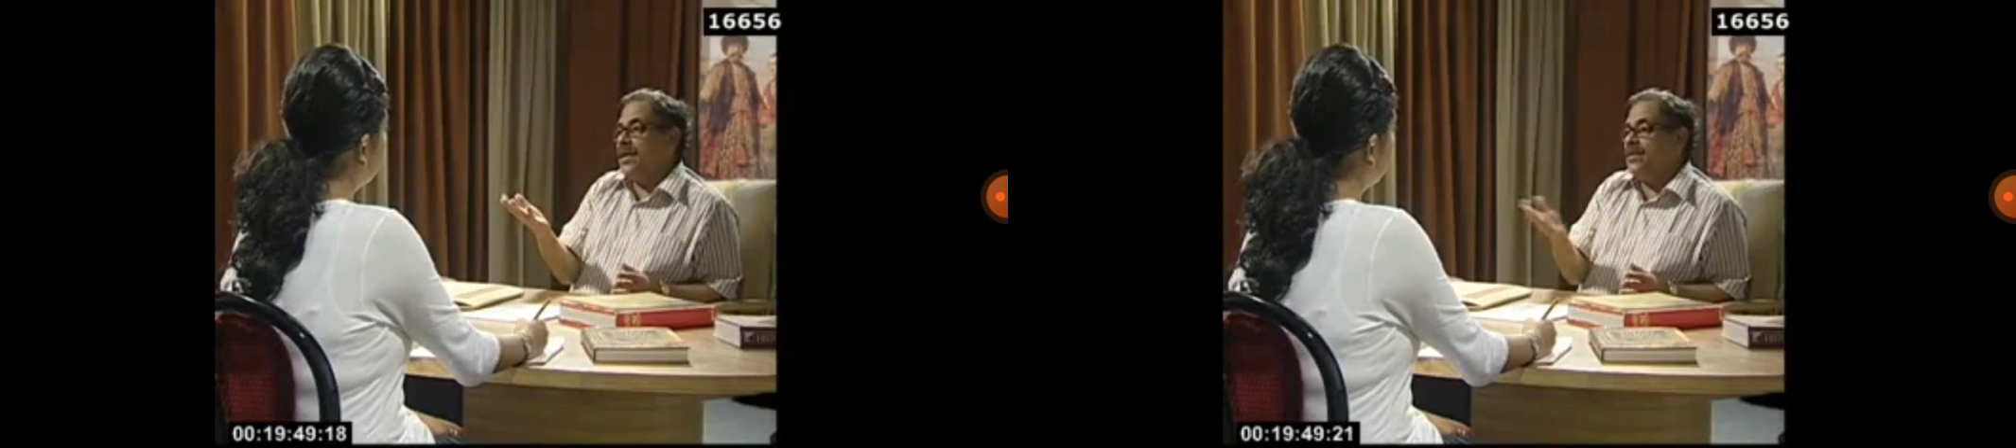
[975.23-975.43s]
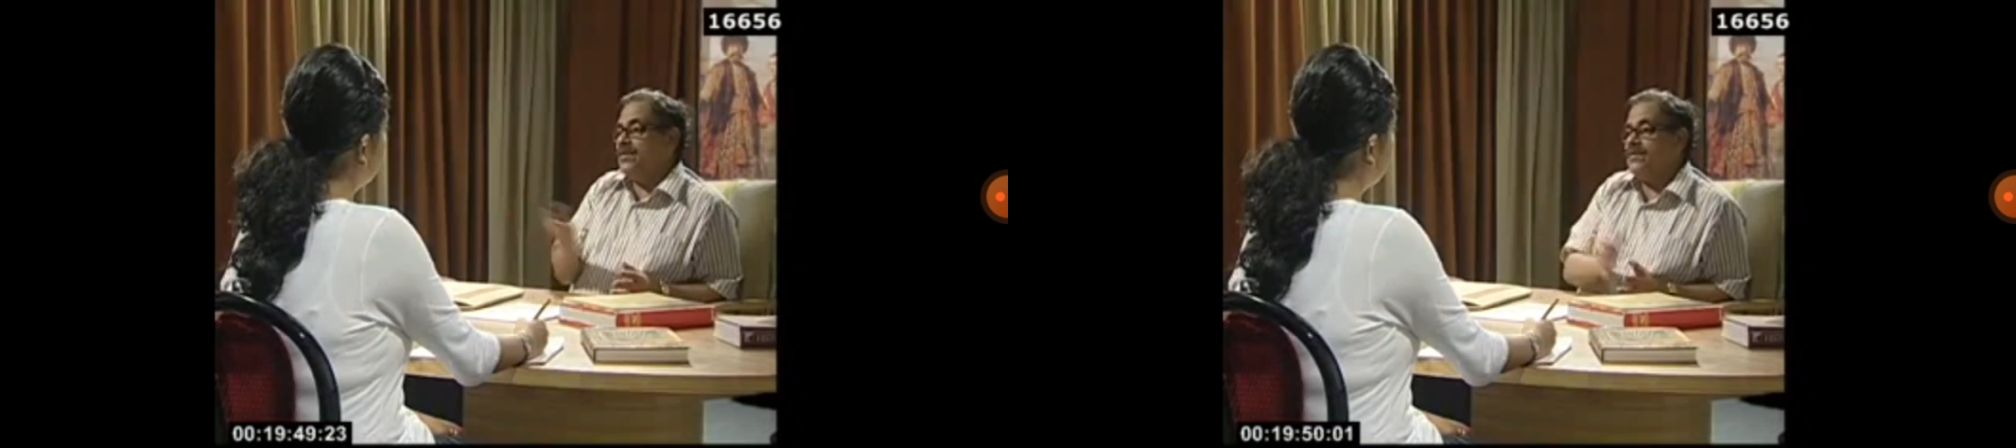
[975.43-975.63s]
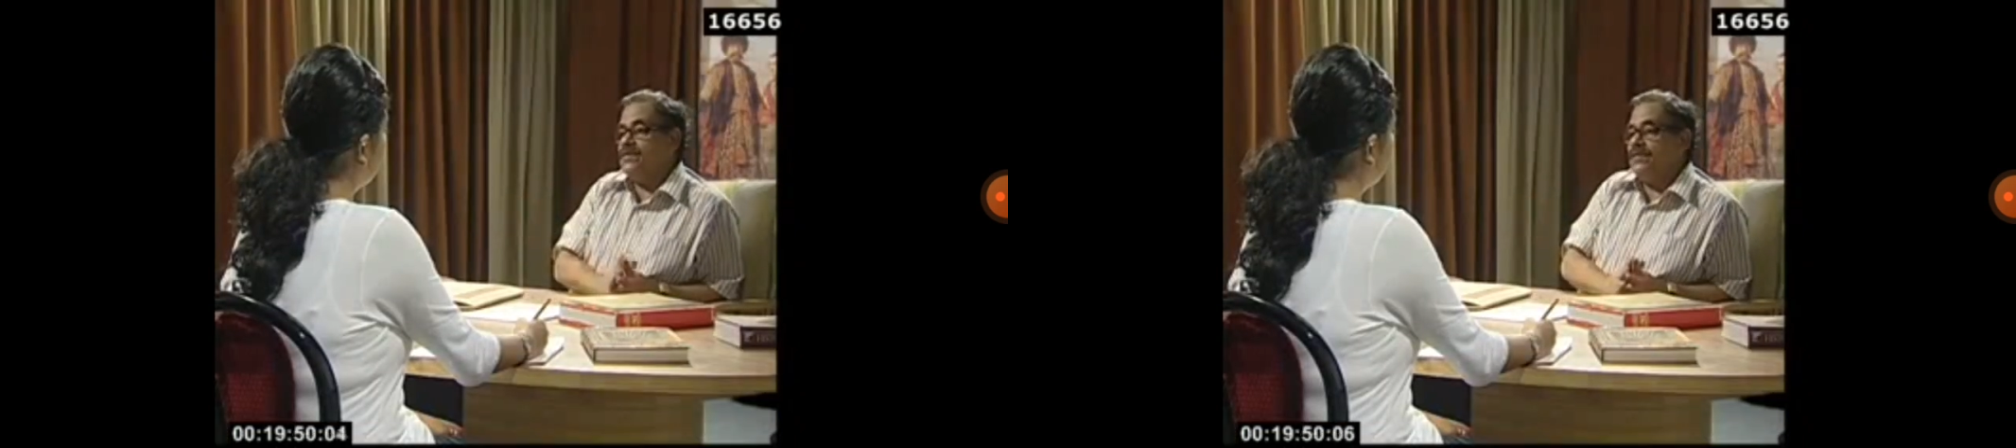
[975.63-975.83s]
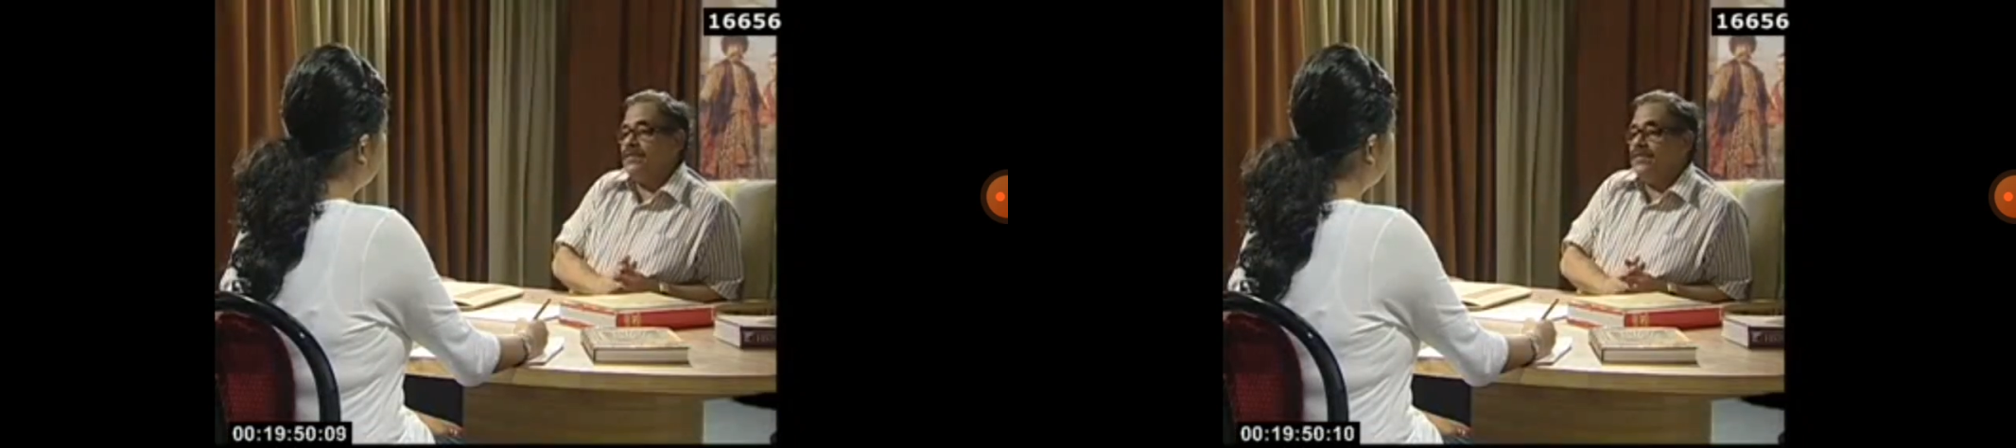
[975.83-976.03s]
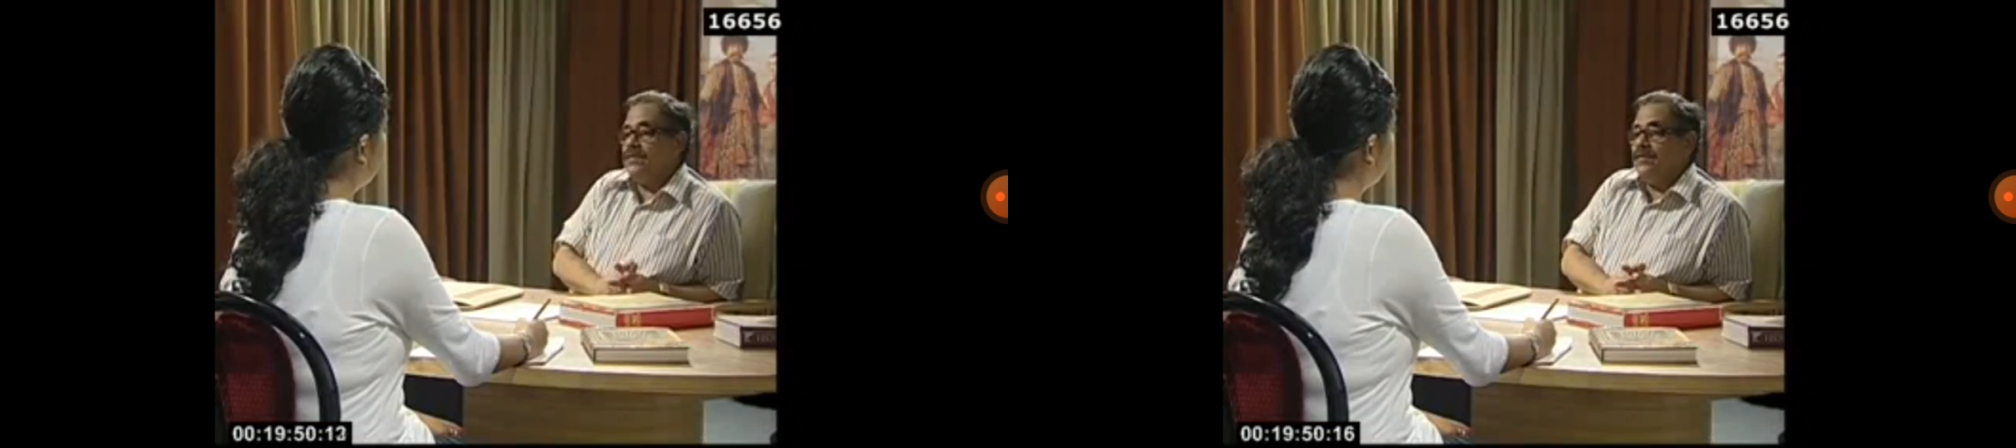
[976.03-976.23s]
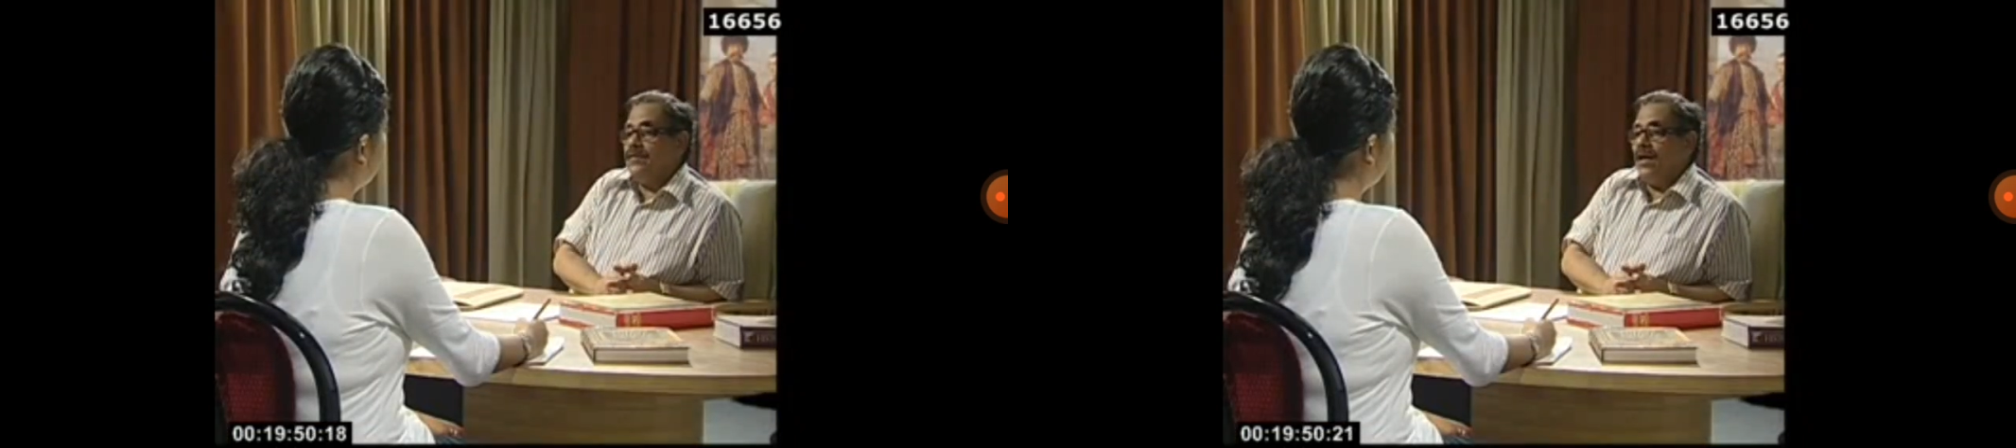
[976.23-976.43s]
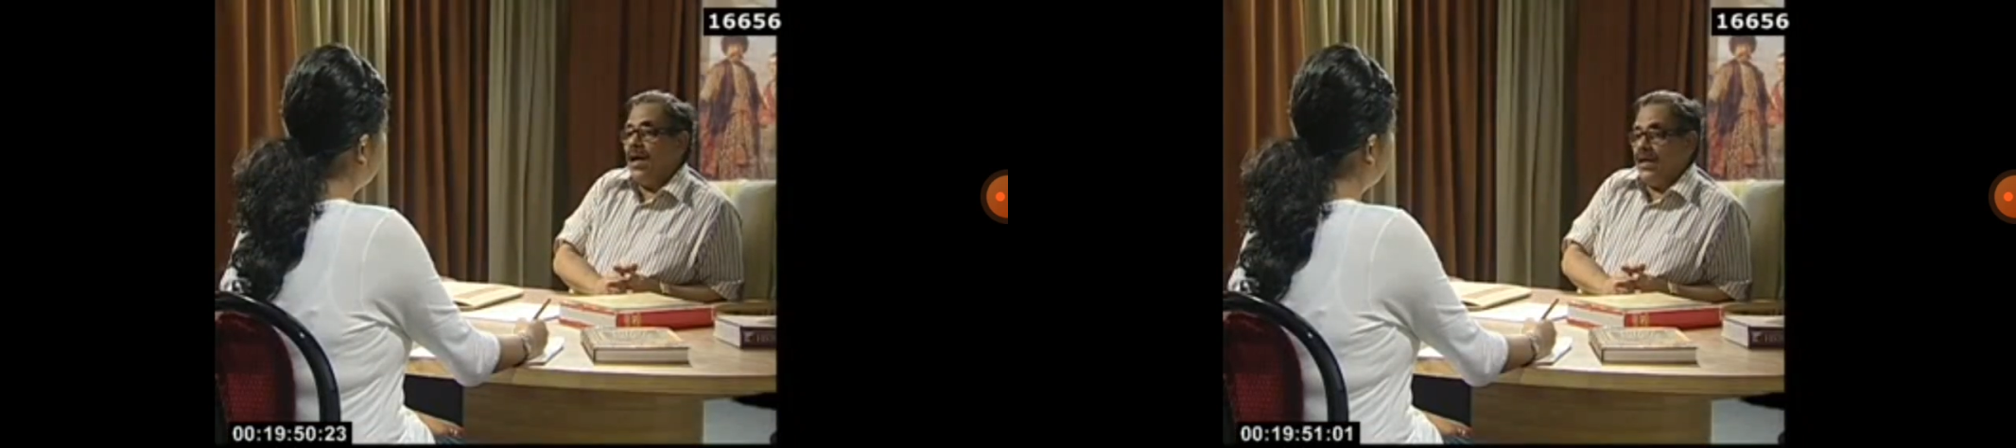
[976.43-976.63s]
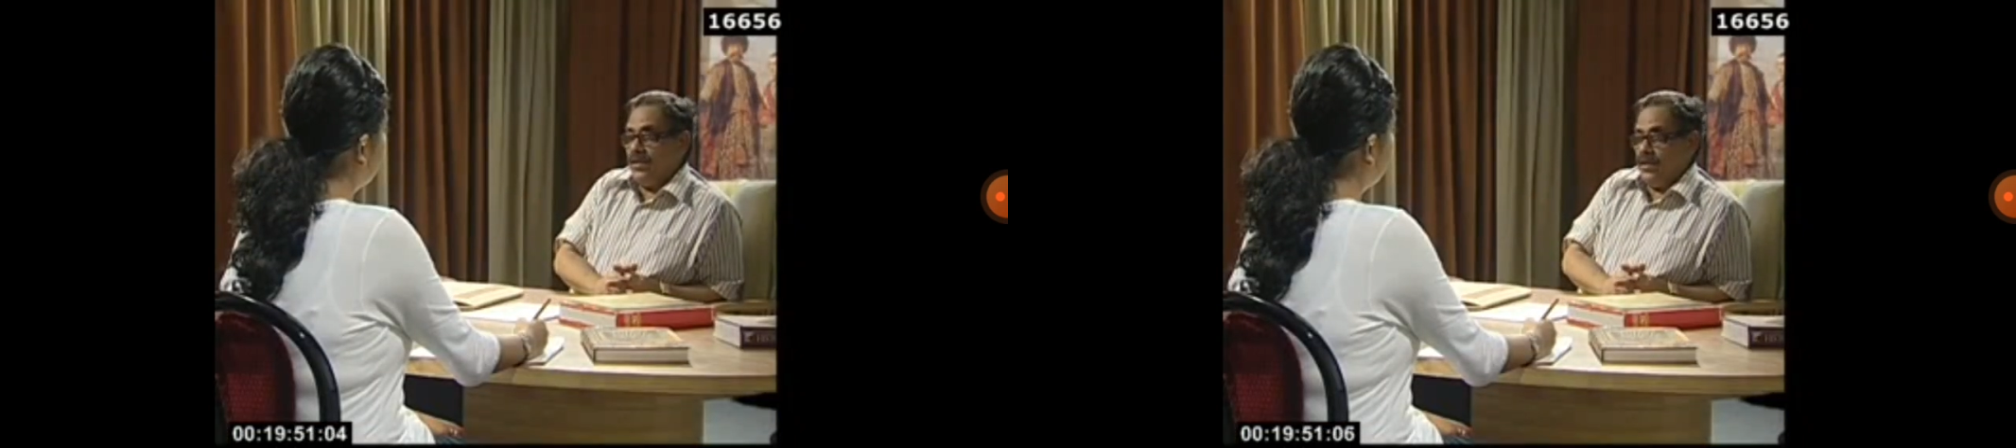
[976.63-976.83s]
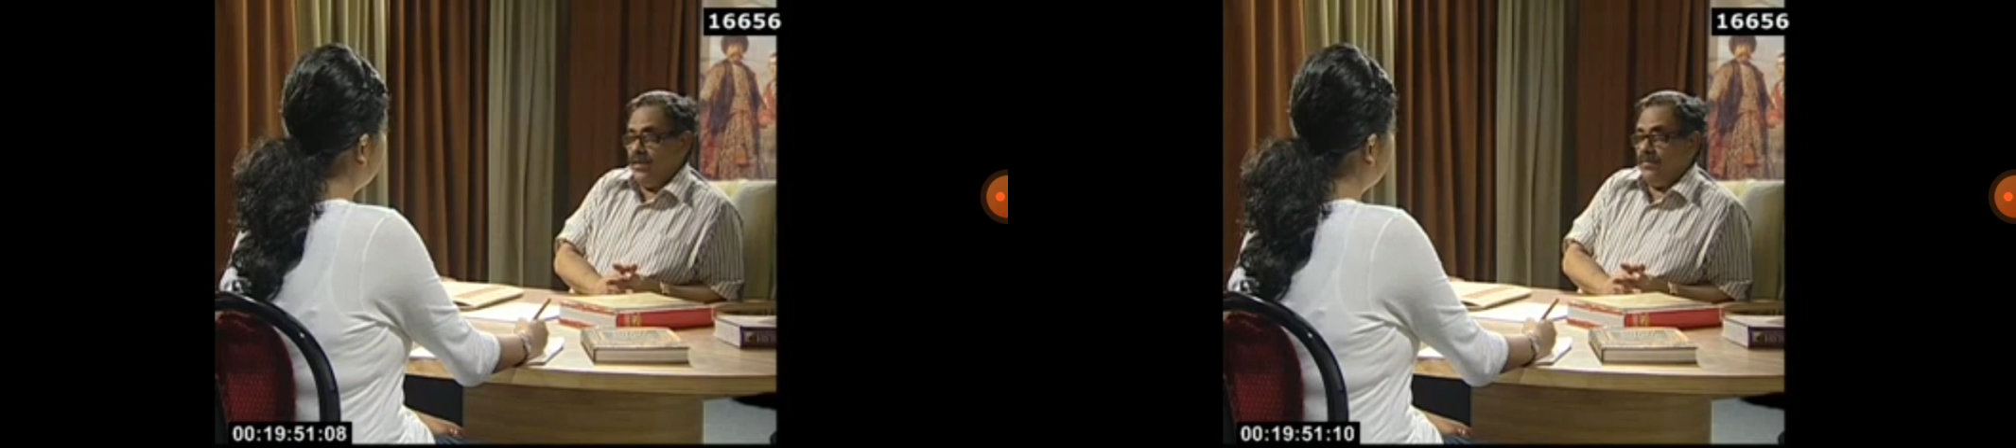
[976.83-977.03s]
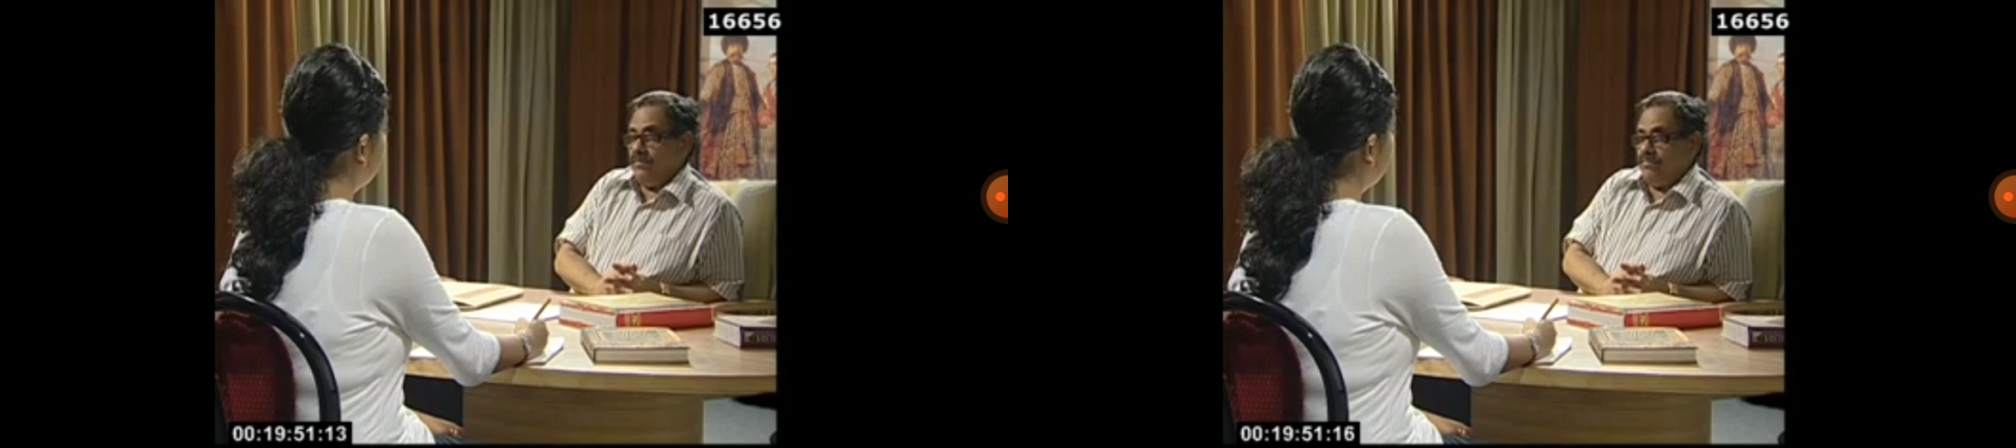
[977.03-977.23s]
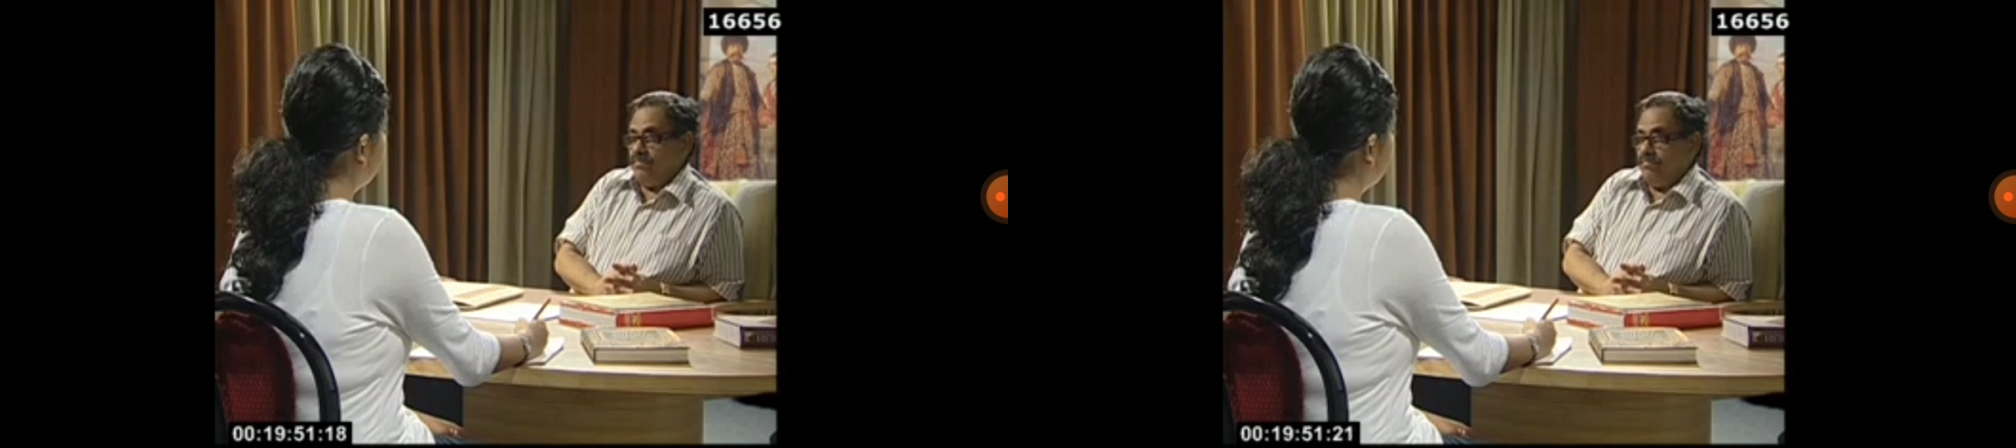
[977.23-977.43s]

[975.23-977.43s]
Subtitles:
that Hyder,